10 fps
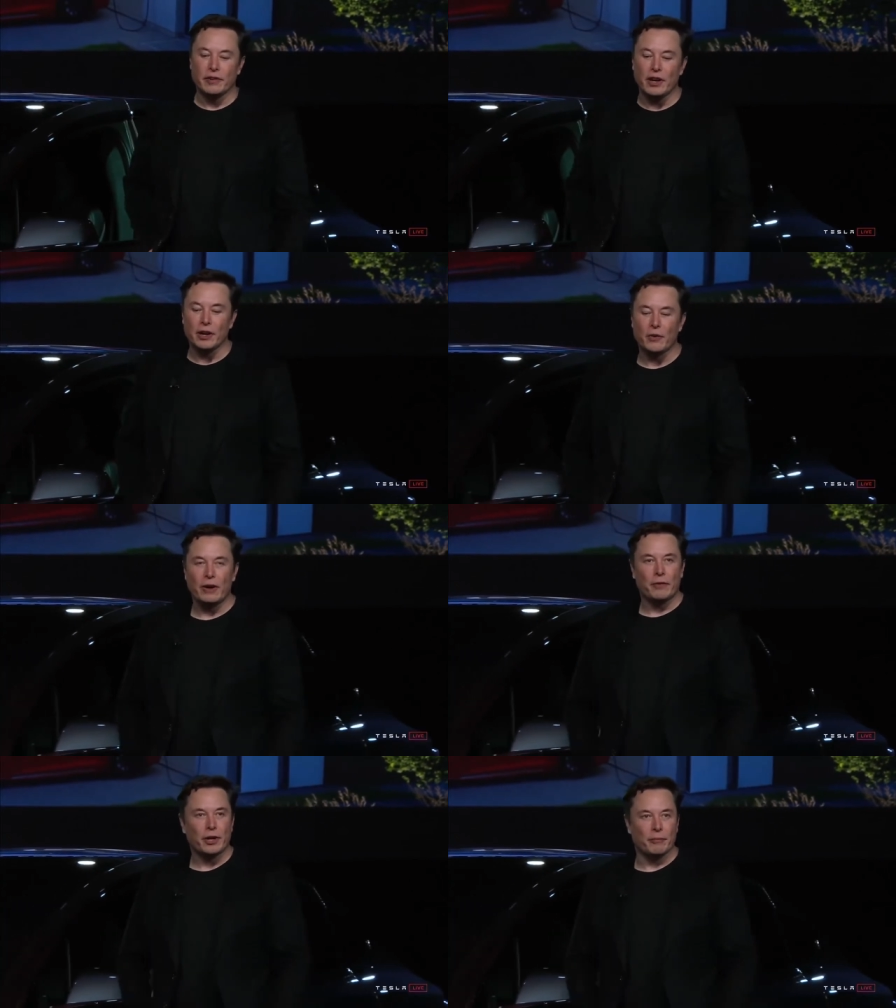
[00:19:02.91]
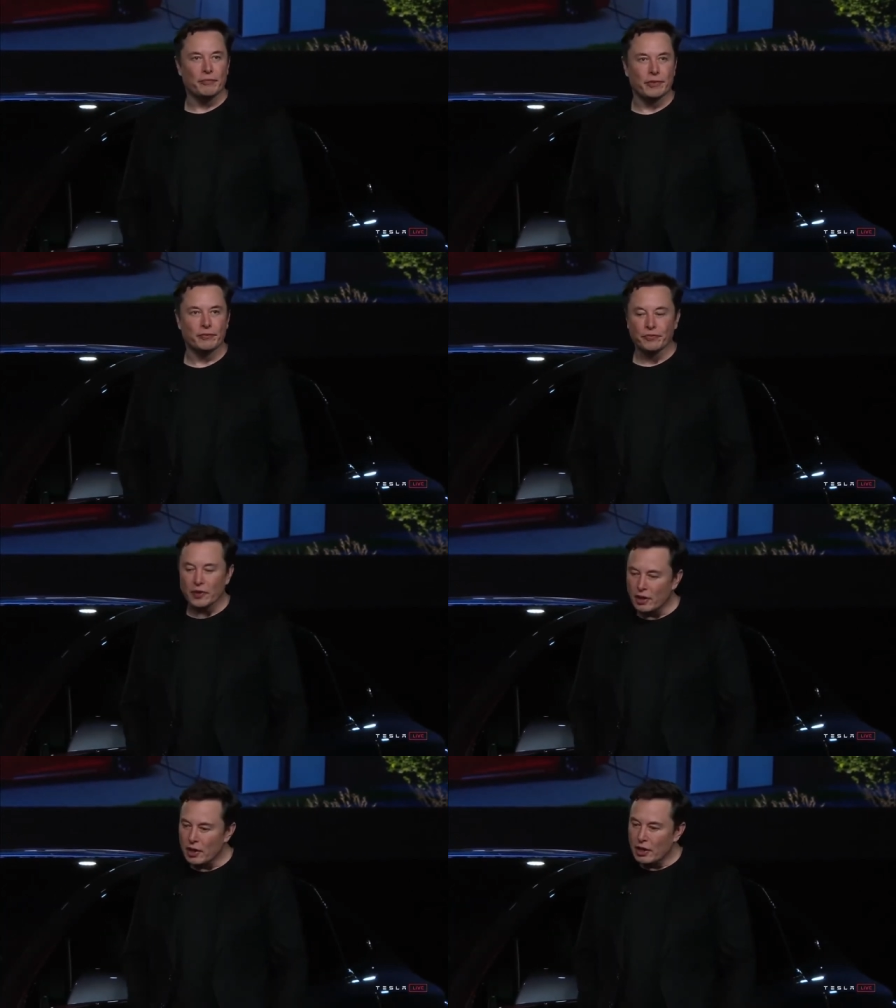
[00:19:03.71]
now going to ramp it up.
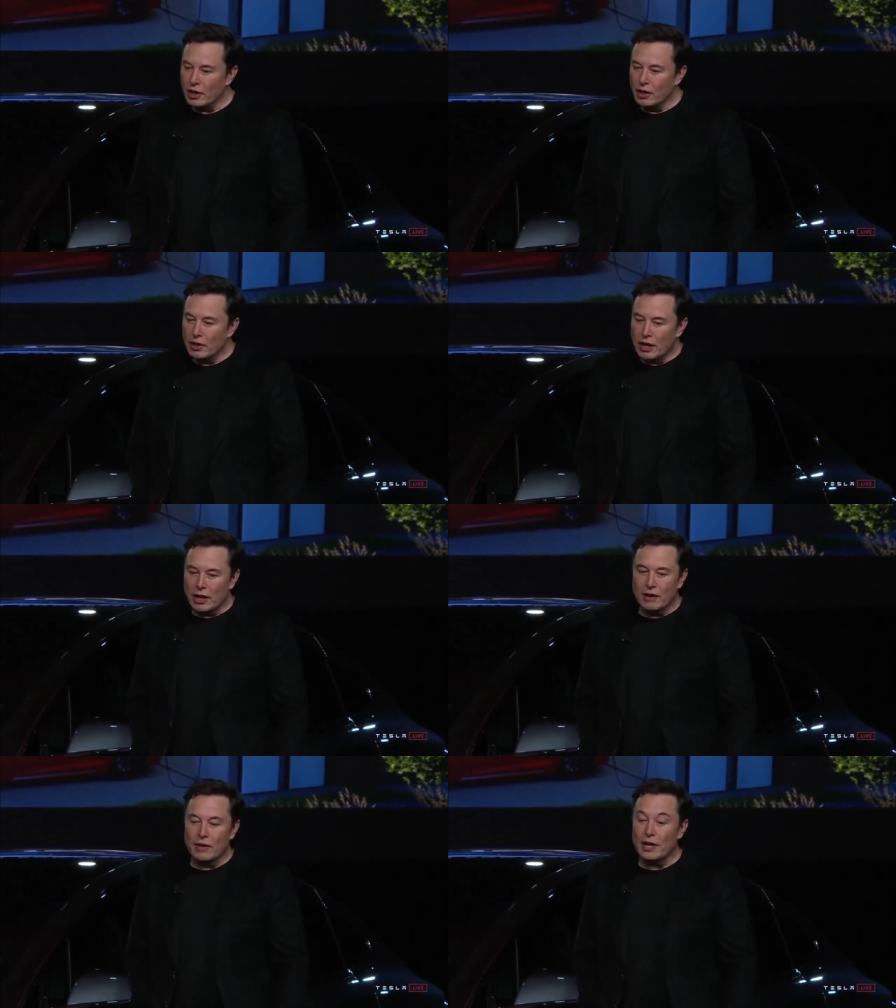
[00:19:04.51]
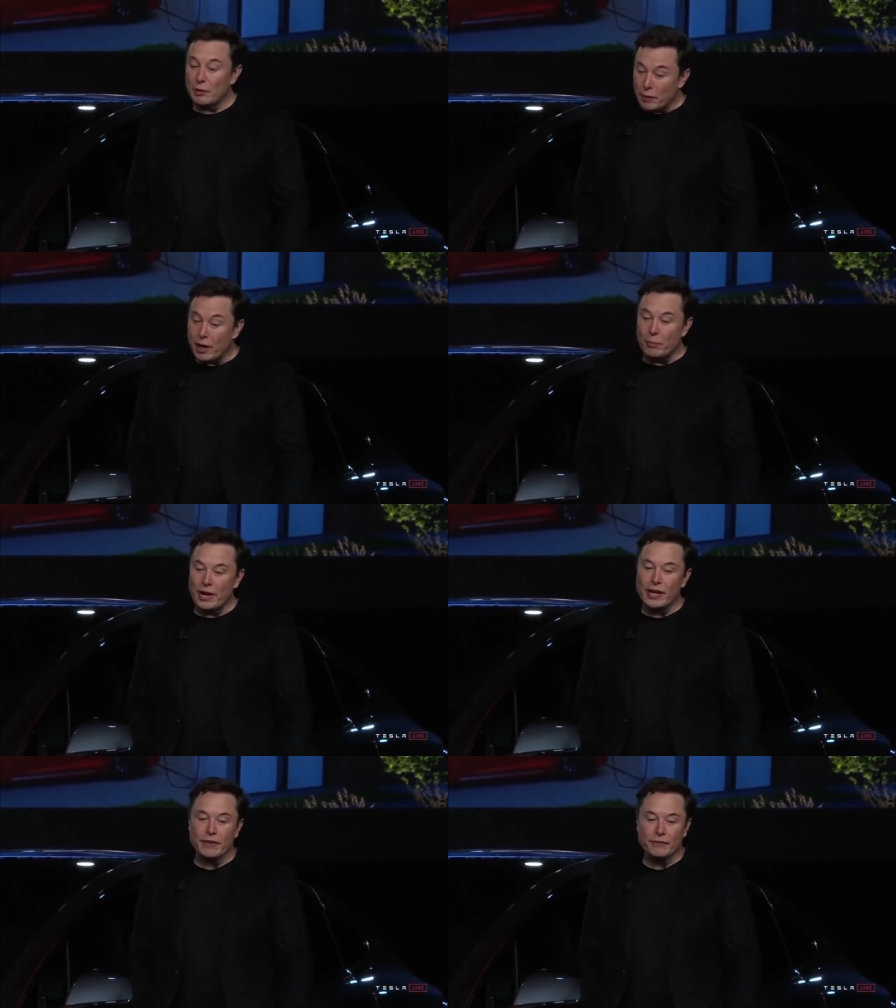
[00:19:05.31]
Um, and then Power Pack.